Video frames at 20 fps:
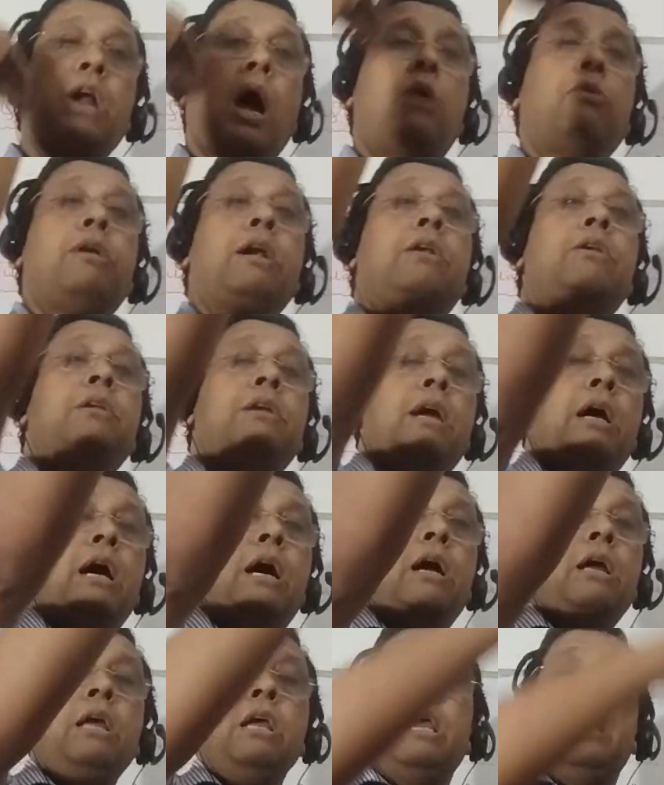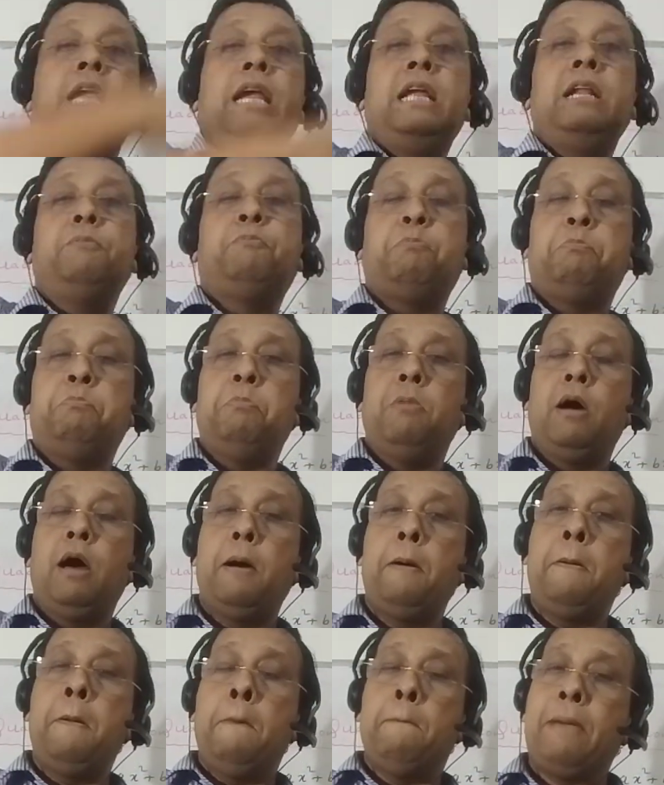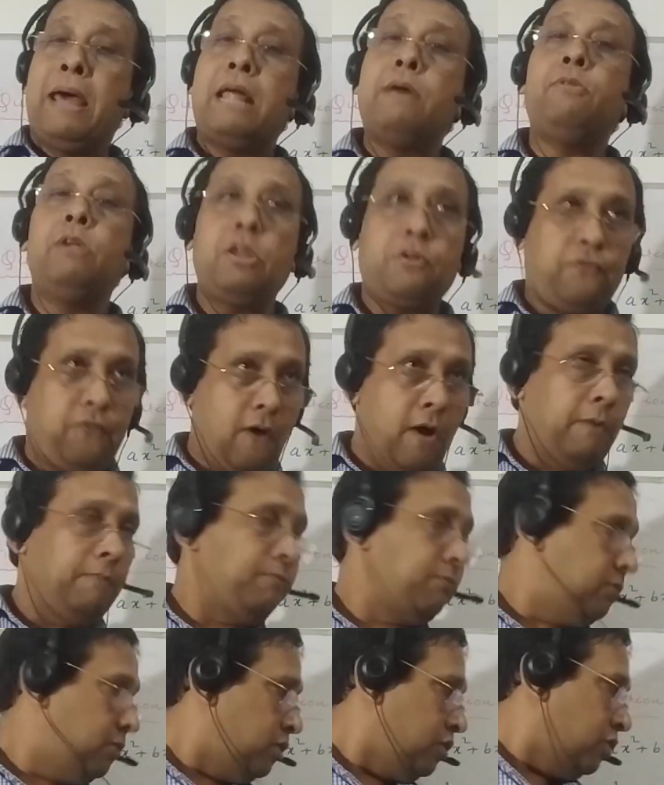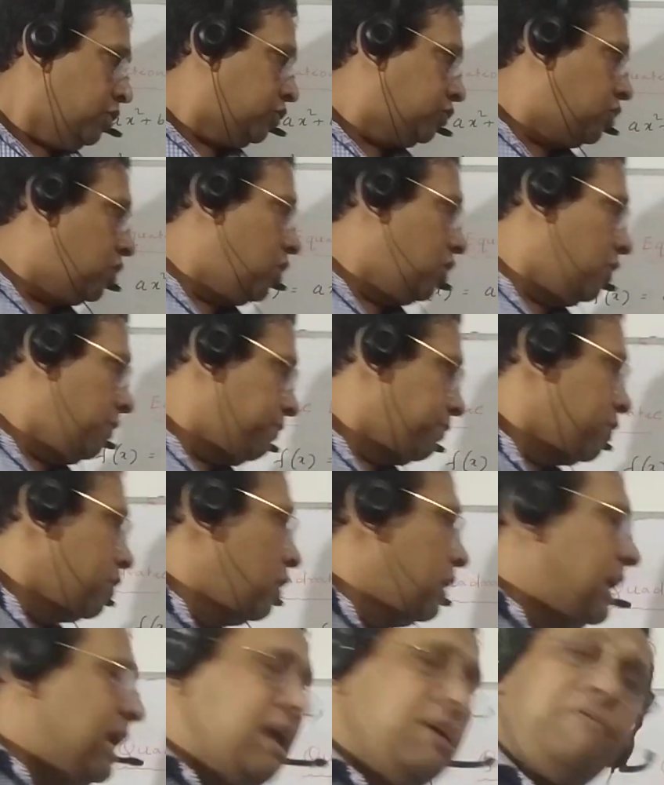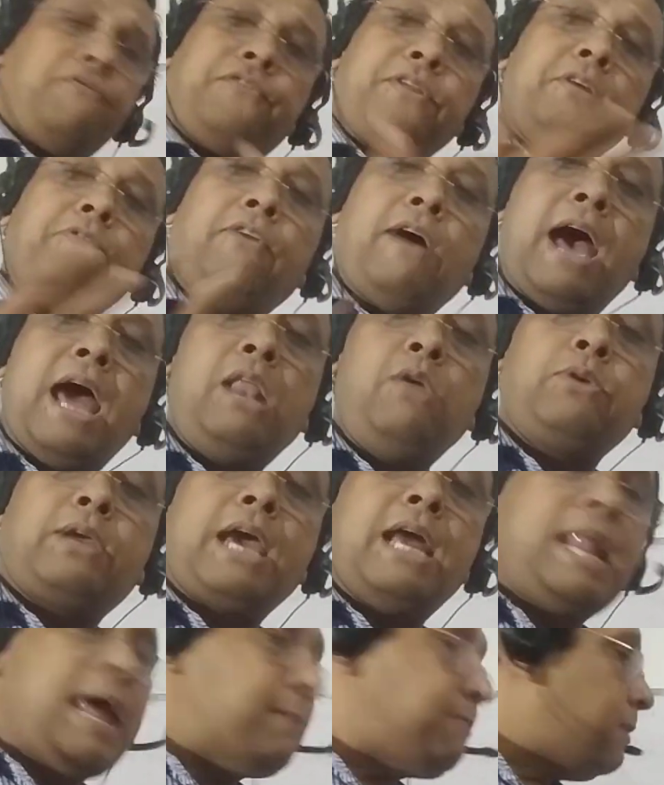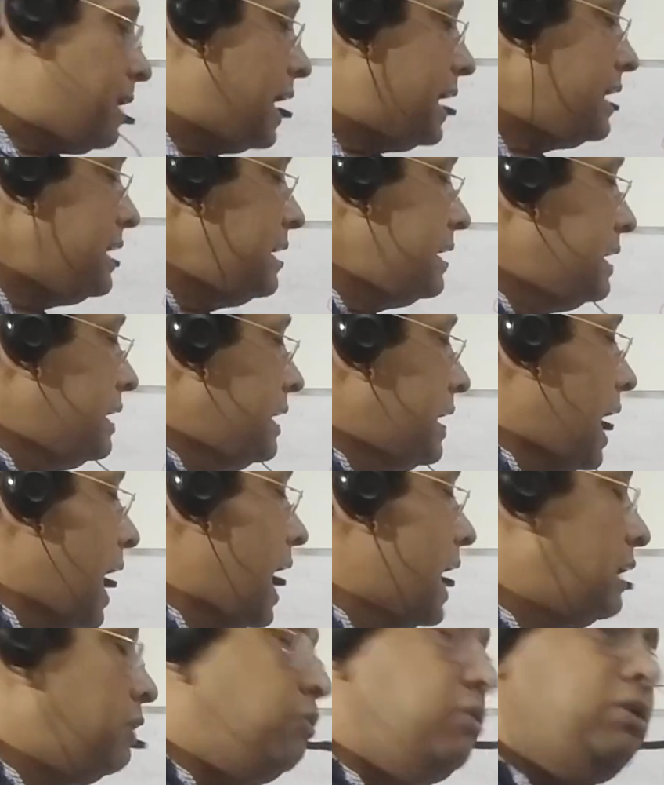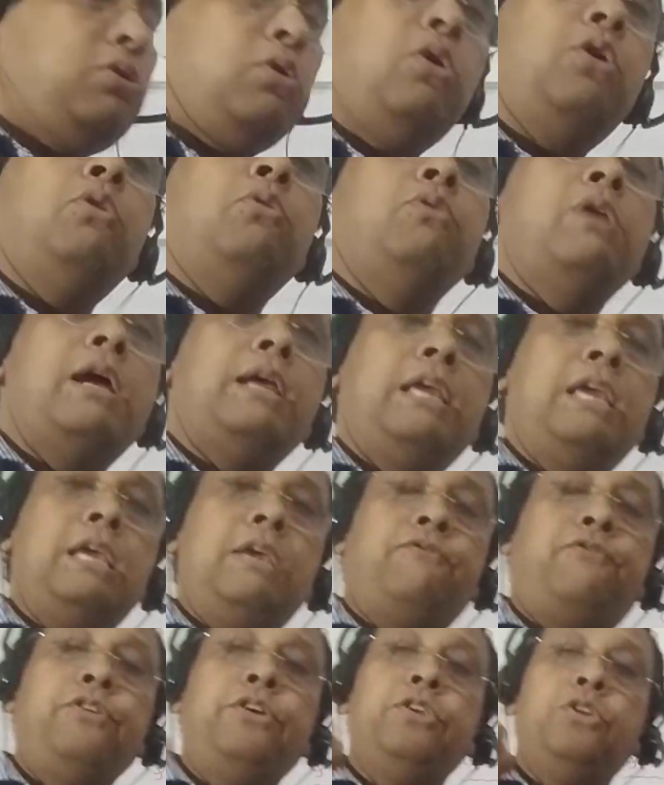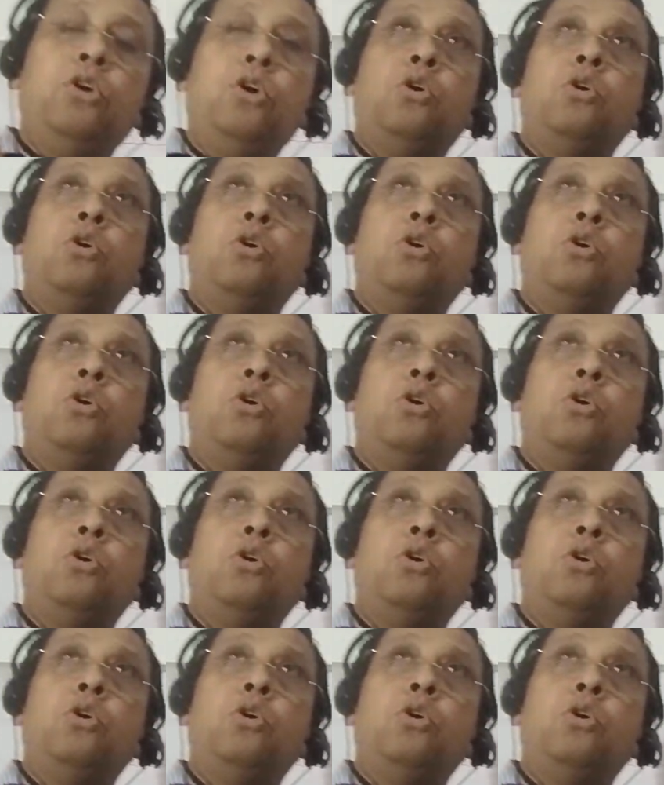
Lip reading: grounded in parabolic form. So everywhere you can apply, and we know if we